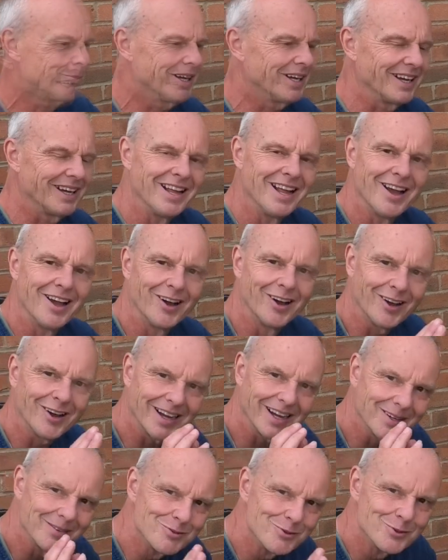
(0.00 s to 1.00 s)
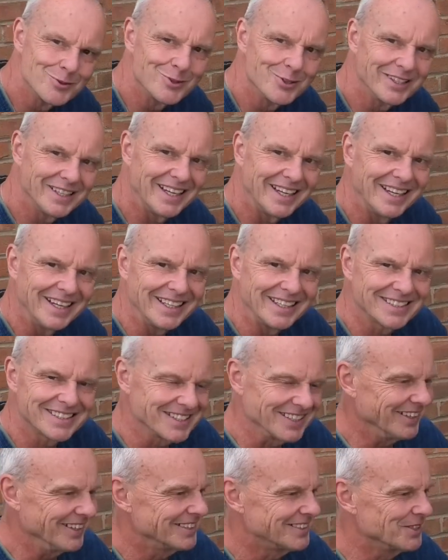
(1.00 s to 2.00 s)
But I am really
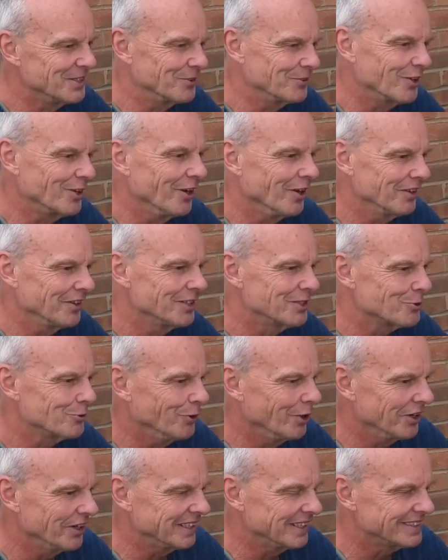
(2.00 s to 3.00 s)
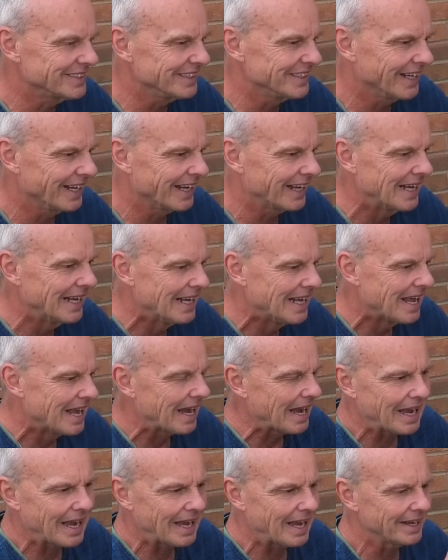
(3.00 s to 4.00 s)
excited to have got this running today.
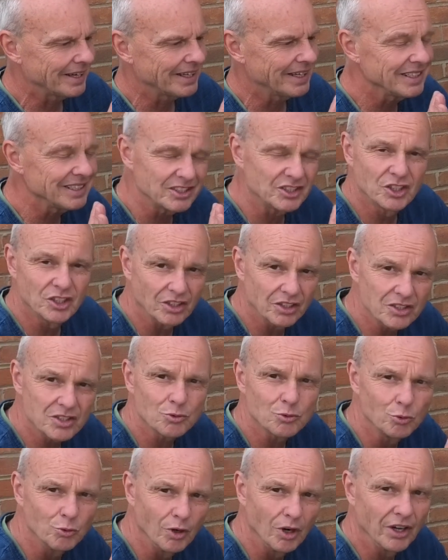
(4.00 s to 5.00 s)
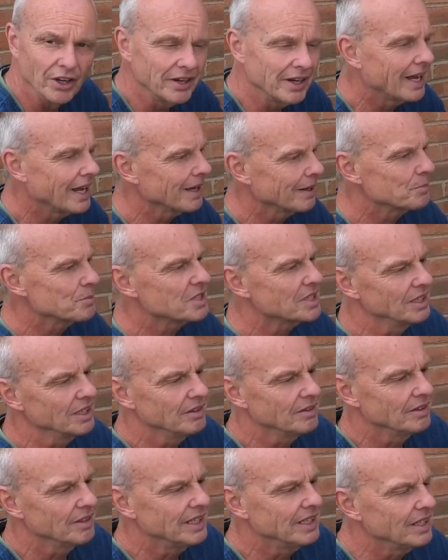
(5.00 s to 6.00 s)
And it does run
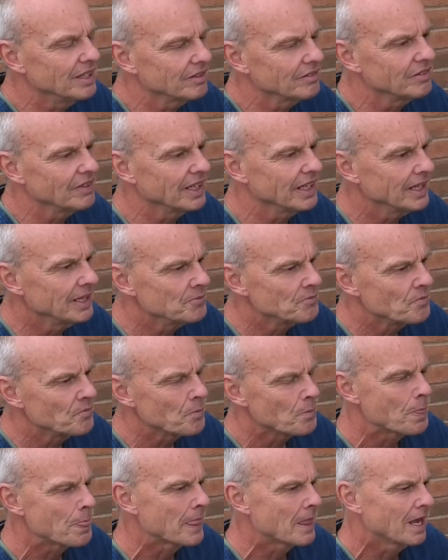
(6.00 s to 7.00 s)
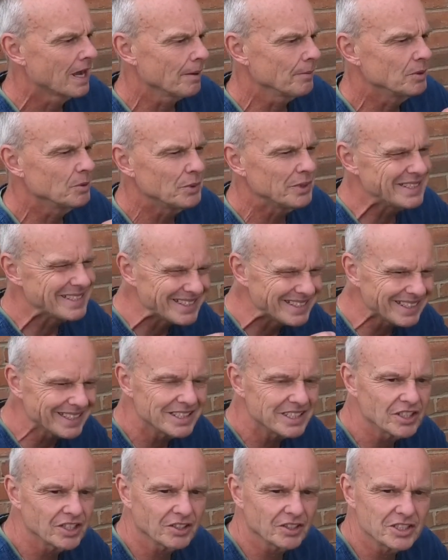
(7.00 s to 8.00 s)
absolutely lovely. I mean, we
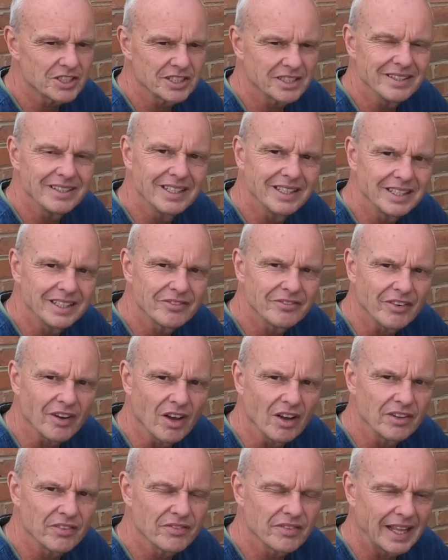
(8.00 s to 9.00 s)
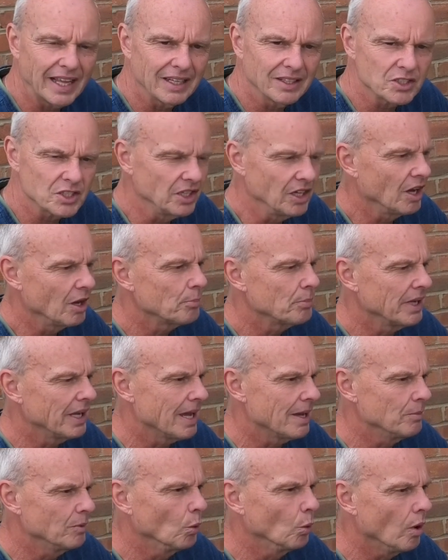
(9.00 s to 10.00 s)
did touch nearly 5,000
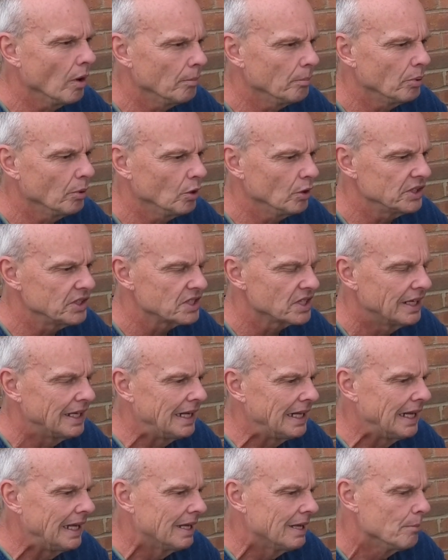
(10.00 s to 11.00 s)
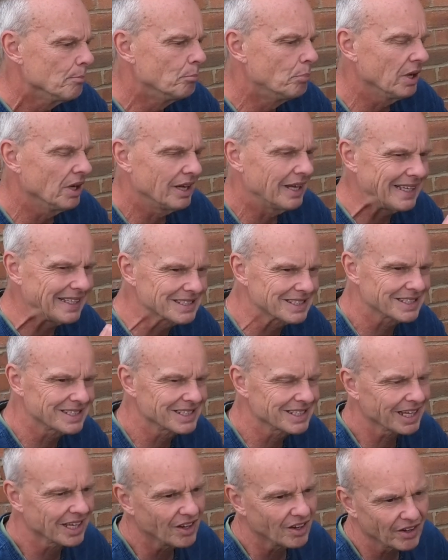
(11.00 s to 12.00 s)
RPM at one point, but
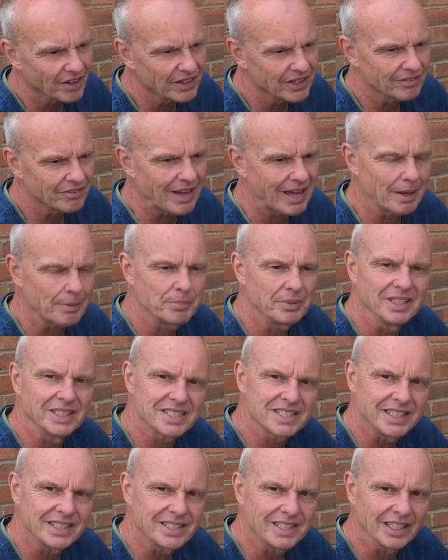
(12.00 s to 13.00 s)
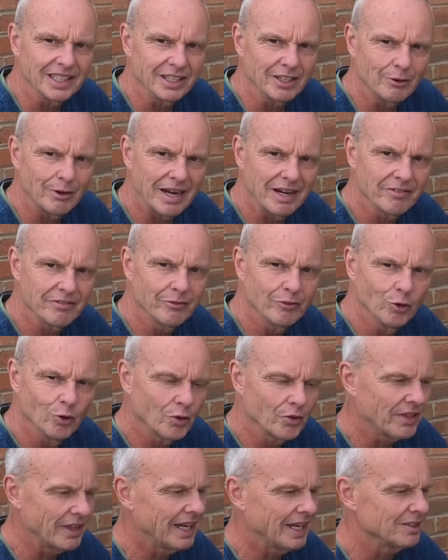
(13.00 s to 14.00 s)
it's kind of happier sitting at around
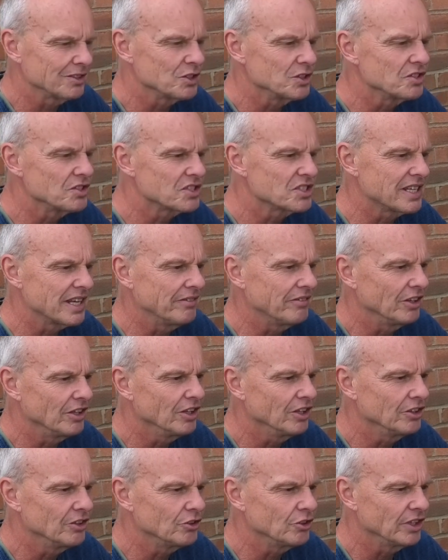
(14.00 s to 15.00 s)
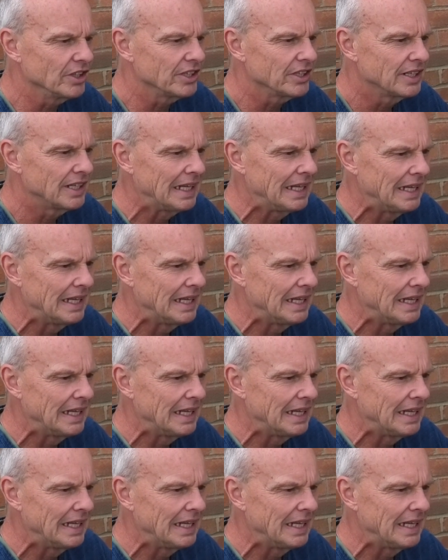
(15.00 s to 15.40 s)
4,700.